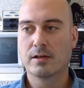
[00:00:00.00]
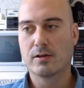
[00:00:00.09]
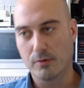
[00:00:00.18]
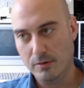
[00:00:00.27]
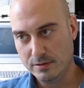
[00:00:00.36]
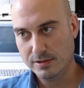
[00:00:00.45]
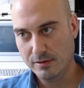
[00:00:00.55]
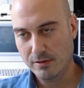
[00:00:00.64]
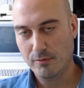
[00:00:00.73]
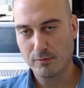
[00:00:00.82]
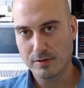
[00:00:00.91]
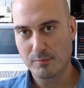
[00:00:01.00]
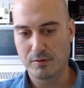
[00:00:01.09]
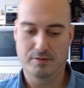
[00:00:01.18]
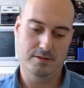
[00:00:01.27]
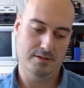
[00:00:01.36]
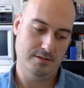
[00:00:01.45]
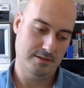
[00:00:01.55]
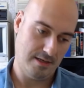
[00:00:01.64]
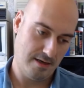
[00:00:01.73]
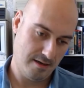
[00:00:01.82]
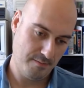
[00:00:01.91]
go onto your old computer,
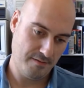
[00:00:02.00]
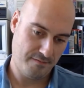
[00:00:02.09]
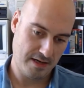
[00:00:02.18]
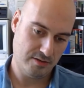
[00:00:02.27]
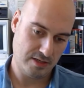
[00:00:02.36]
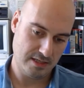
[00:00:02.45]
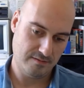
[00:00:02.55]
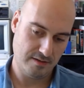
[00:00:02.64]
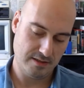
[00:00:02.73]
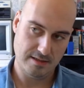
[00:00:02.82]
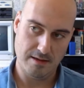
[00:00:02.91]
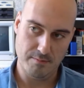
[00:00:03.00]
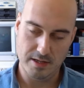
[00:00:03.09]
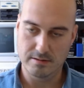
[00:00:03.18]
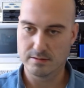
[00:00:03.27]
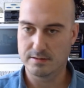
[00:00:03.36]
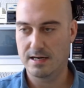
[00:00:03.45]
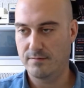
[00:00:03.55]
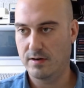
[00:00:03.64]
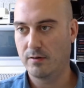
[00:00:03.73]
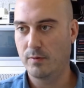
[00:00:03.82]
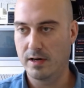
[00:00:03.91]
start up the file transfer daemon or server
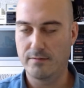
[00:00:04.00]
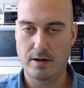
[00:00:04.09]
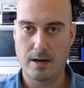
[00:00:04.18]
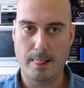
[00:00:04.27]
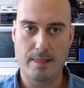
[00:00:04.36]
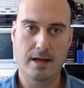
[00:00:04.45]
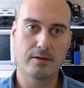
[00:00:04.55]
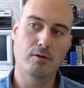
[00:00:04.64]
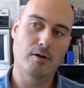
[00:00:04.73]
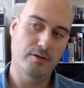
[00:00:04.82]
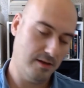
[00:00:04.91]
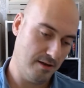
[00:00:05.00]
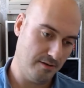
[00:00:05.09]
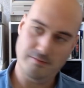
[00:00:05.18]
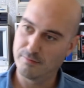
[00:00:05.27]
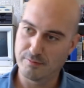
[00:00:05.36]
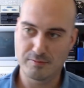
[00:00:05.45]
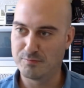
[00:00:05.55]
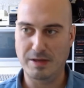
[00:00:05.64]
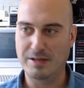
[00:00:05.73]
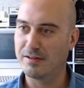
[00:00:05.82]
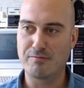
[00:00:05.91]
or whatever, and then go onto your, like,
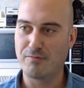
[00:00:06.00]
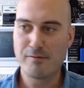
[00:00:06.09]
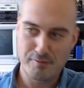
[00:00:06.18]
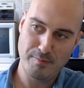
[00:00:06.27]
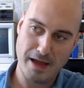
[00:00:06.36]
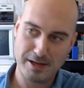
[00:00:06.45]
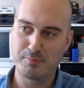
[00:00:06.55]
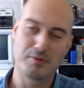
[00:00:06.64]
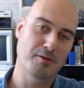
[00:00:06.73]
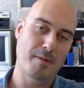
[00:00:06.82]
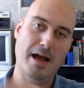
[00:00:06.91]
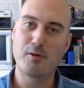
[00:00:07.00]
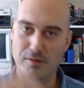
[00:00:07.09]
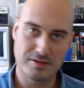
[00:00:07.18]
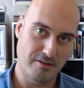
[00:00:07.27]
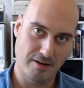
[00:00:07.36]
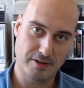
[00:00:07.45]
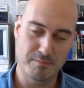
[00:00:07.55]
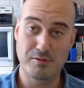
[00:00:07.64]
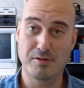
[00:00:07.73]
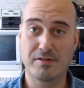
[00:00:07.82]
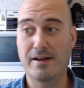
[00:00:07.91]
basically run from that computer back over to your other
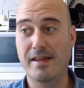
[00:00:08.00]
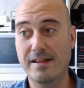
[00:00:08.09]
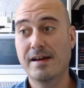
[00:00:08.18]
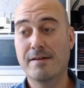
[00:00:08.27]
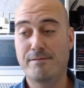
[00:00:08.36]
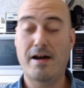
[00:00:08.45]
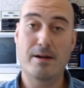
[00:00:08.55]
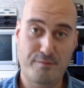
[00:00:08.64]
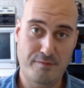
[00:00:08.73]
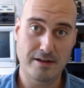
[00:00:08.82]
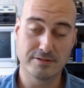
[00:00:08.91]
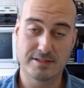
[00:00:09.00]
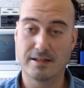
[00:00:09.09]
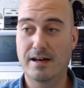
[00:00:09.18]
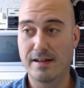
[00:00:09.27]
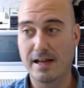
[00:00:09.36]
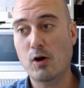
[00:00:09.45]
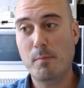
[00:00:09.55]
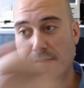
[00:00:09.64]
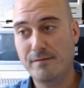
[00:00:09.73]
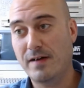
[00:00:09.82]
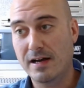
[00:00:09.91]
computer and then fire up FileZilla and then copy
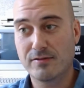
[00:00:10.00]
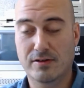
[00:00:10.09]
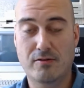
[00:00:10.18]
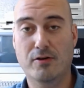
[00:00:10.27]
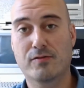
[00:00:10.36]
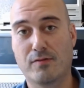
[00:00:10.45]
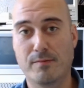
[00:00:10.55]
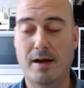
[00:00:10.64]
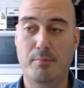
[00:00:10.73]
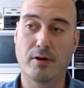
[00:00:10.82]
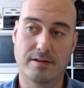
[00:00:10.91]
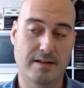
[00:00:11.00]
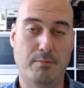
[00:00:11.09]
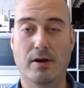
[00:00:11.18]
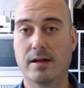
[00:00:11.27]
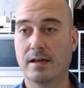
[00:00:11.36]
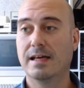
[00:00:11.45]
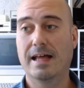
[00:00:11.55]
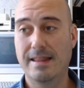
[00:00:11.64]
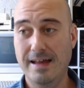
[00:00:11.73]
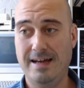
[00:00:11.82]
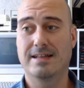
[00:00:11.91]
the files across from that point to that point.
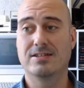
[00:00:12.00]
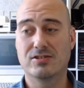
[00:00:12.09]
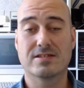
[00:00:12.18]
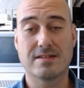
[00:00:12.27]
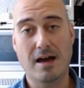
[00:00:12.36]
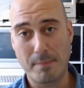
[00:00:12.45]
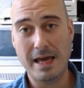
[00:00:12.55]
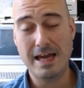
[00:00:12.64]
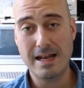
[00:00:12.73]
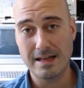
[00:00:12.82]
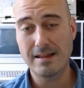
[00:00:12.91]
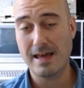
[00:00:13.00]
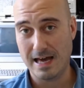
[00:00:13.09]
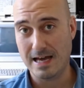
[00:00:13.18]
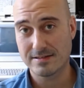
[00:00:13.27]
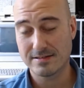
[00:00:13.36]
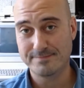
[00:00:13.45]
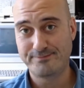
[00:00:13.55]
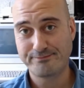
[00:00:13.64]
And that is just a pain in the ass.